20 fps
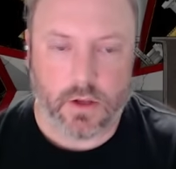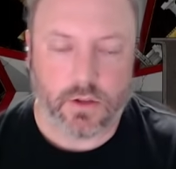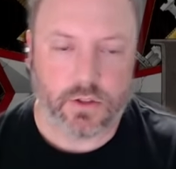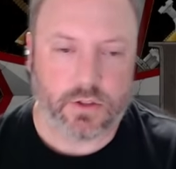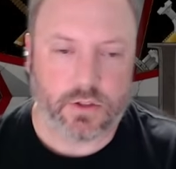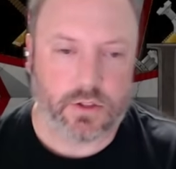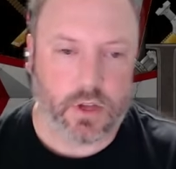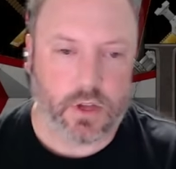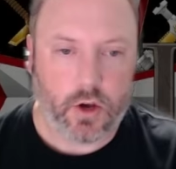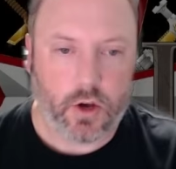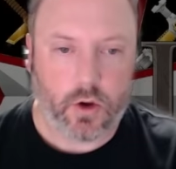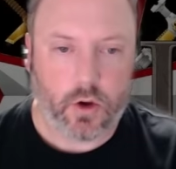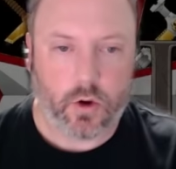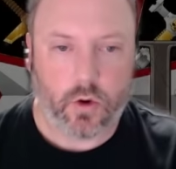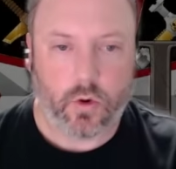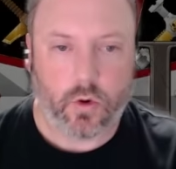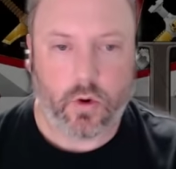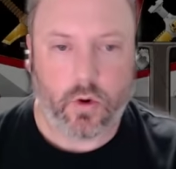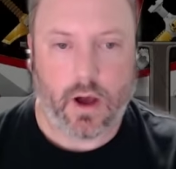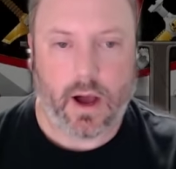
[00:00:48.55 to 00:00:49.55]

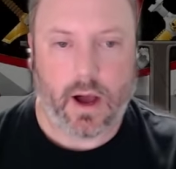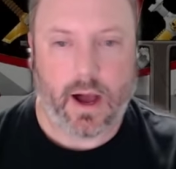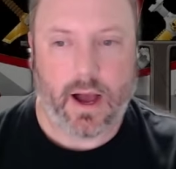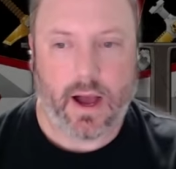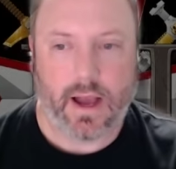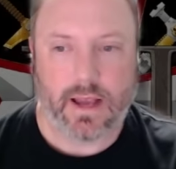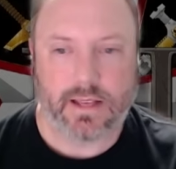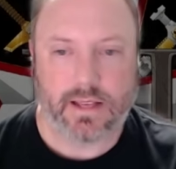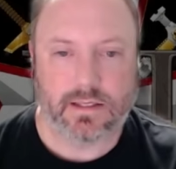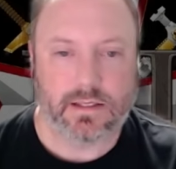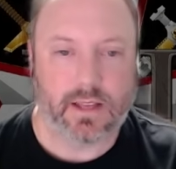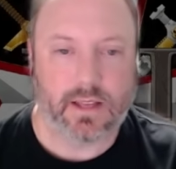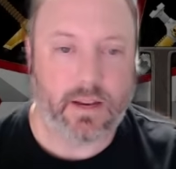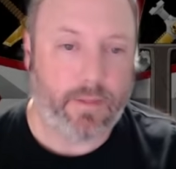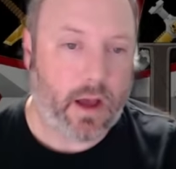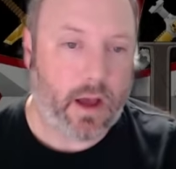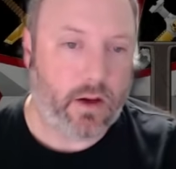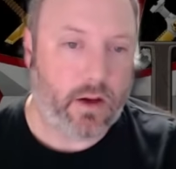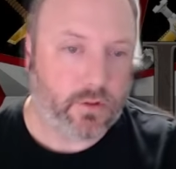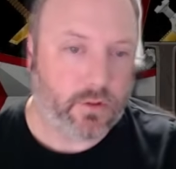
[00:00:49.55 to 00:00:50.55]
So I set
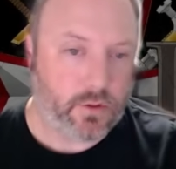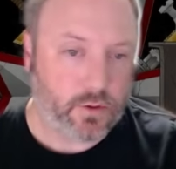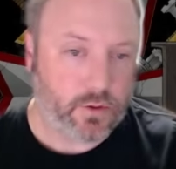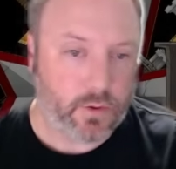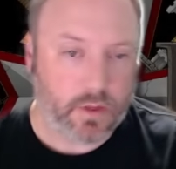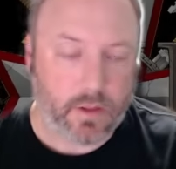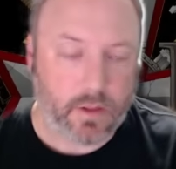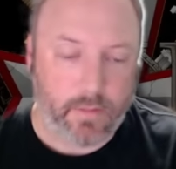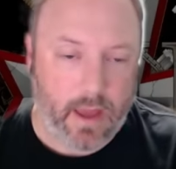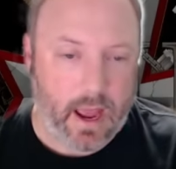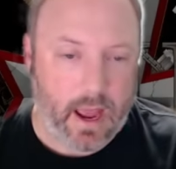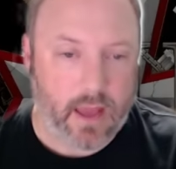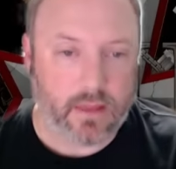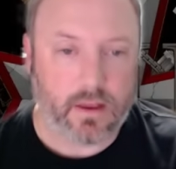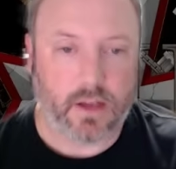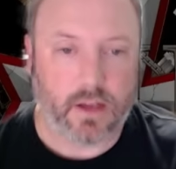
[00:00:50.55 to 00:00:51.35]
about doing the math.